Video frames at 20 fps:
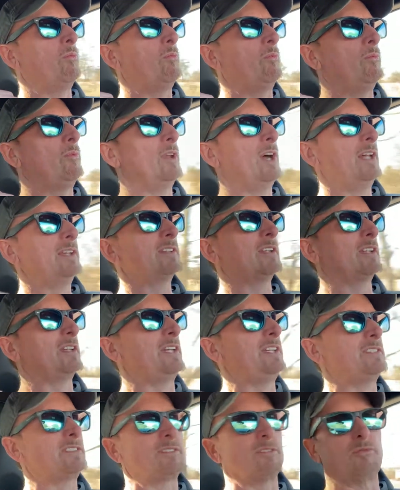Not the
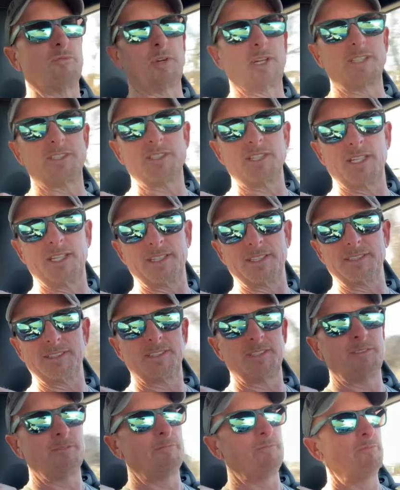least of which
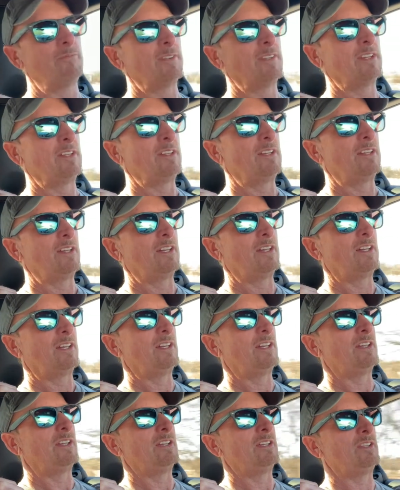is
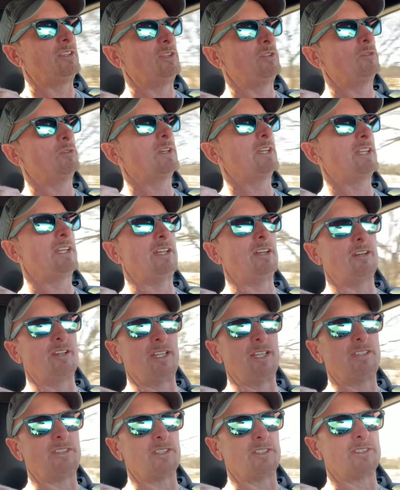you can hear
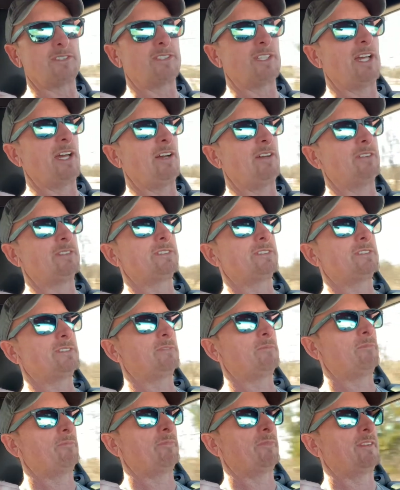engine sounds
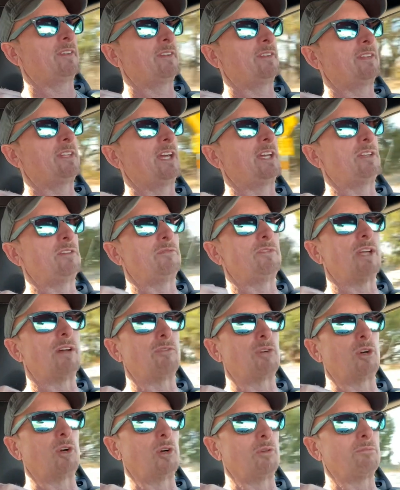that you've
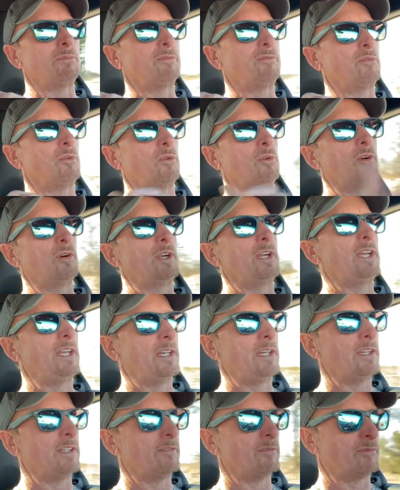never heard before
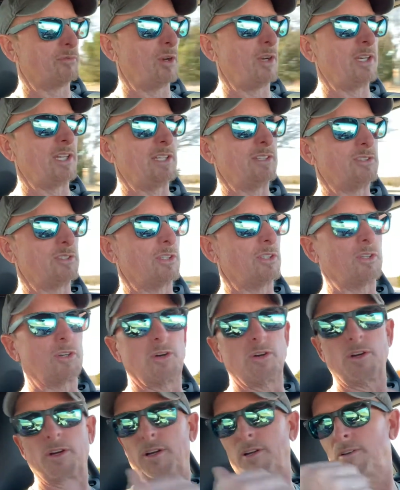in a front engine
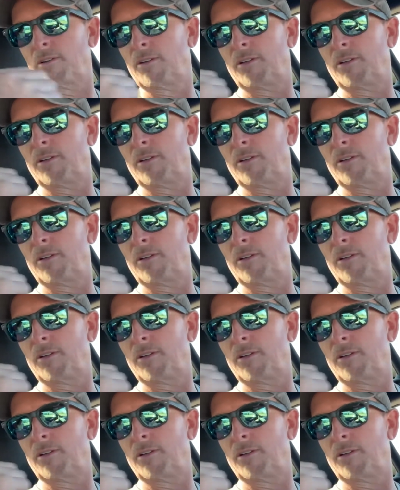car.